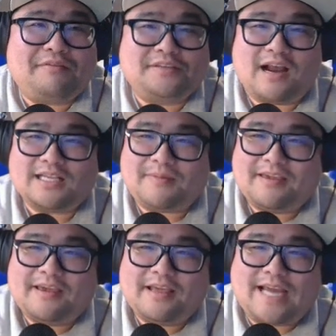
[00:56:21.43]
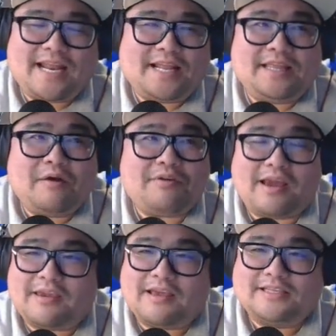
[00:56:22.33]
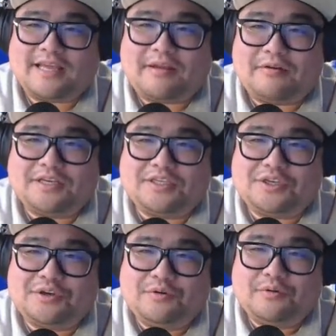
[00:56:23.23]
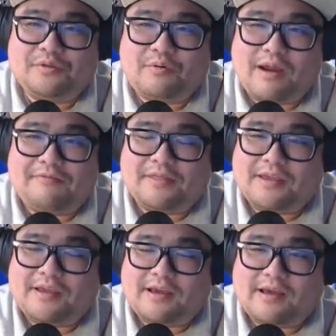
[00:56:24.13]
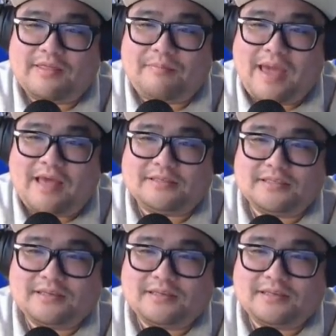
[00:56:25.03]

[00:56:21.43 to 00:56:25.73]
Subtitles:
talked about kids. I didn't know you had kids. I thought it was just you, the wife, and the pets.